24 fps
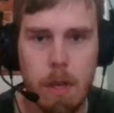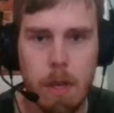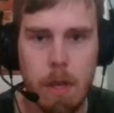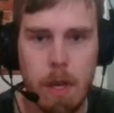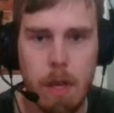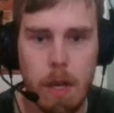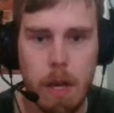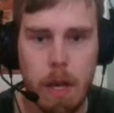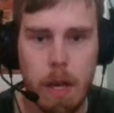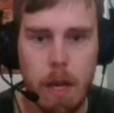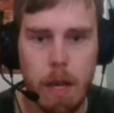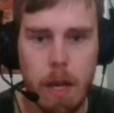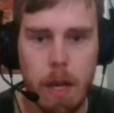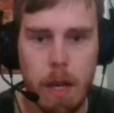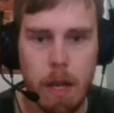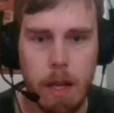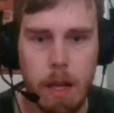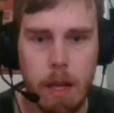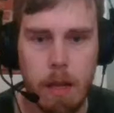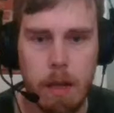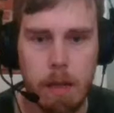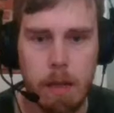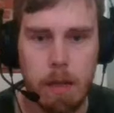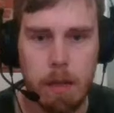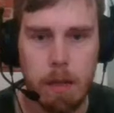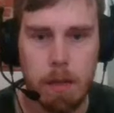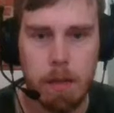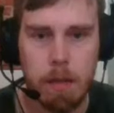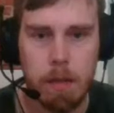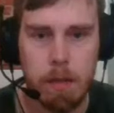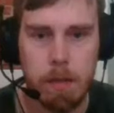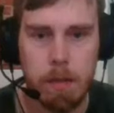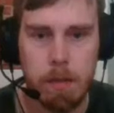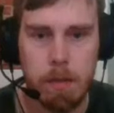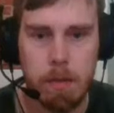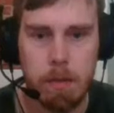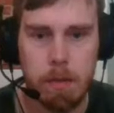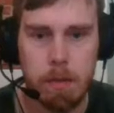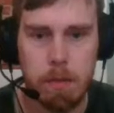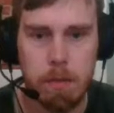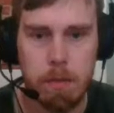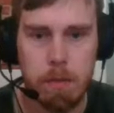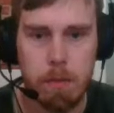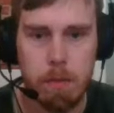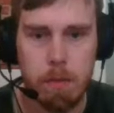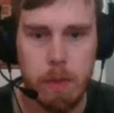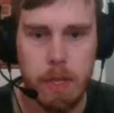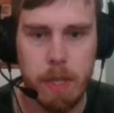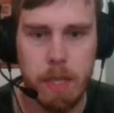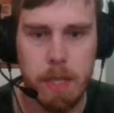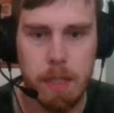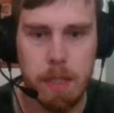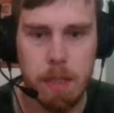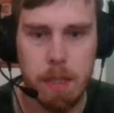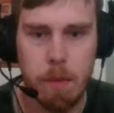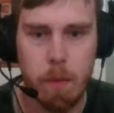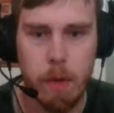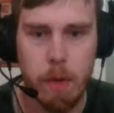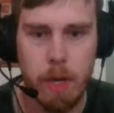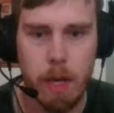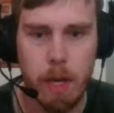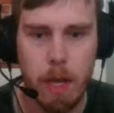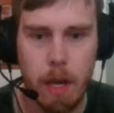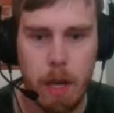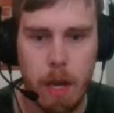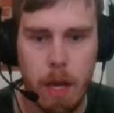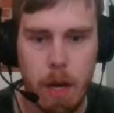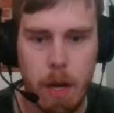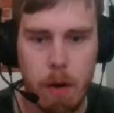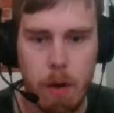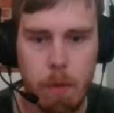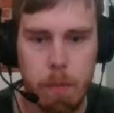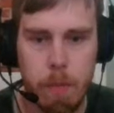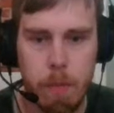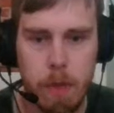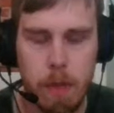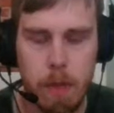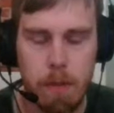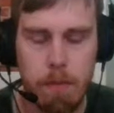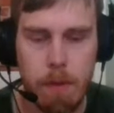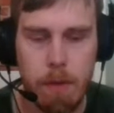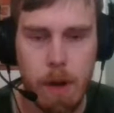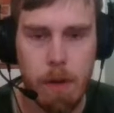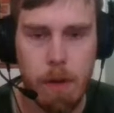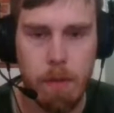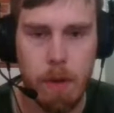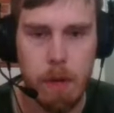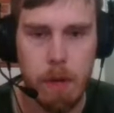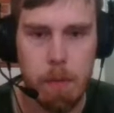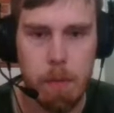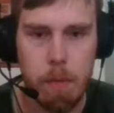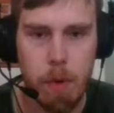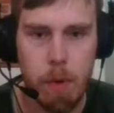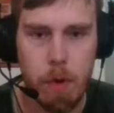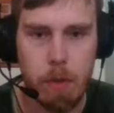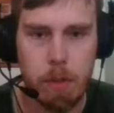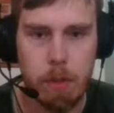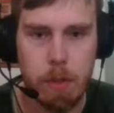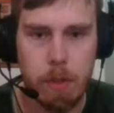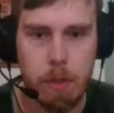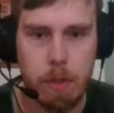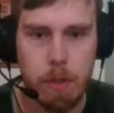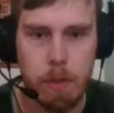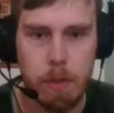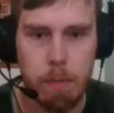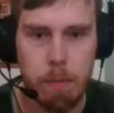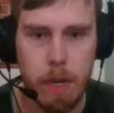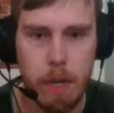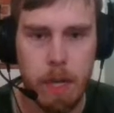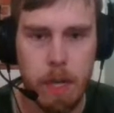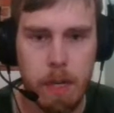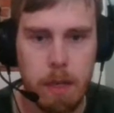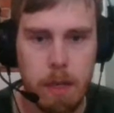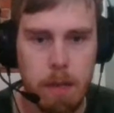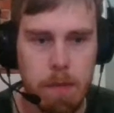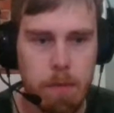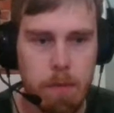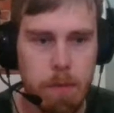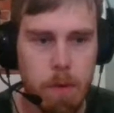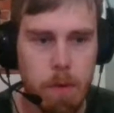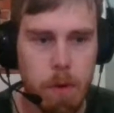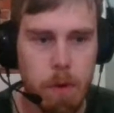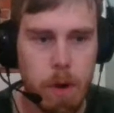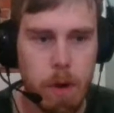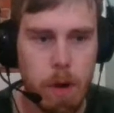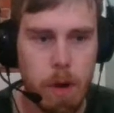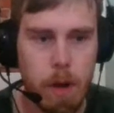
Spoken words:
and white doesn't want to allow e5 anymore, so he played d4.